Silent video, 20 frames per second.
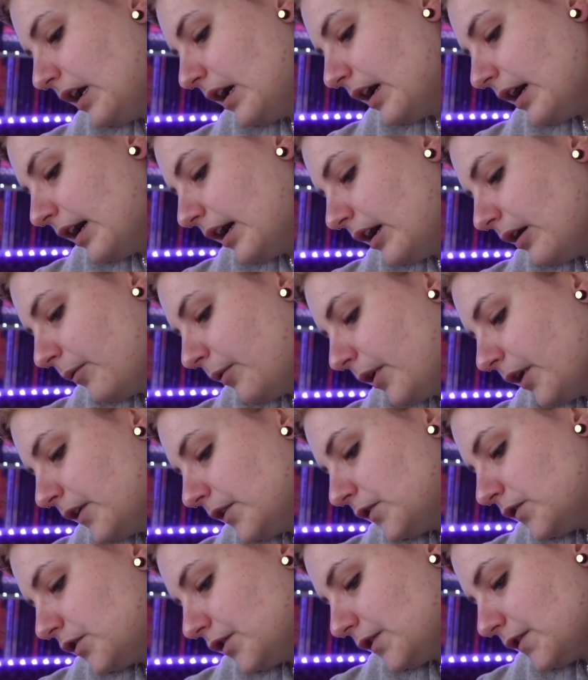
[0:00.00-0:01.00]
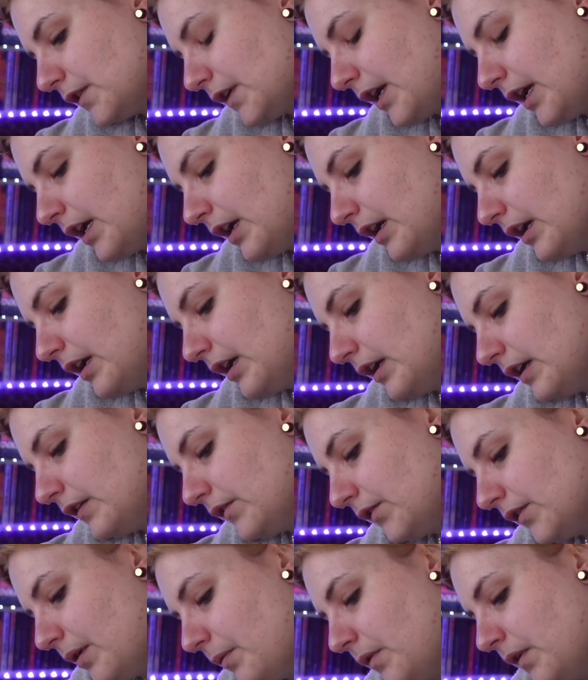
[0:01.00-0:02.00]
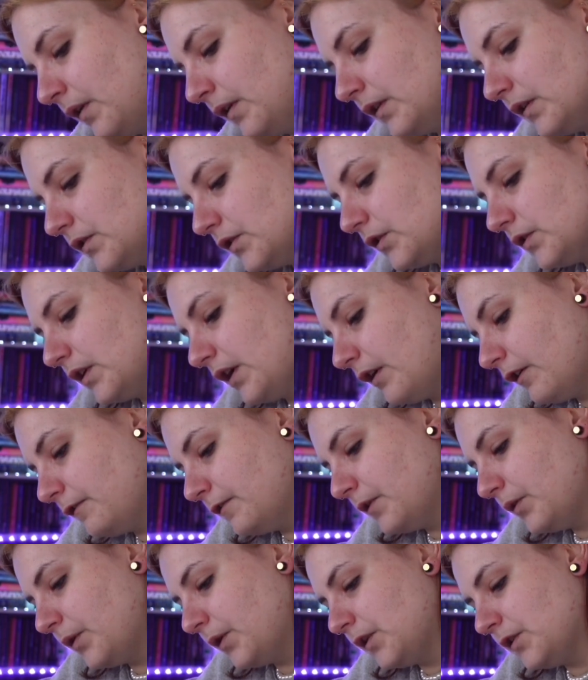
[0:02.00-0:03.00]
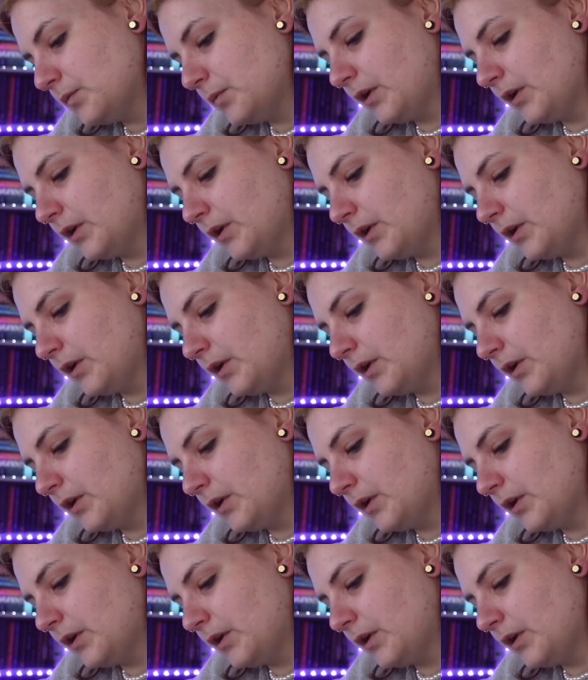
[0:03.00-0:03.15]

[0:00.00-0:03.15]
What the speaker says: where it's just like something that's just like a focus,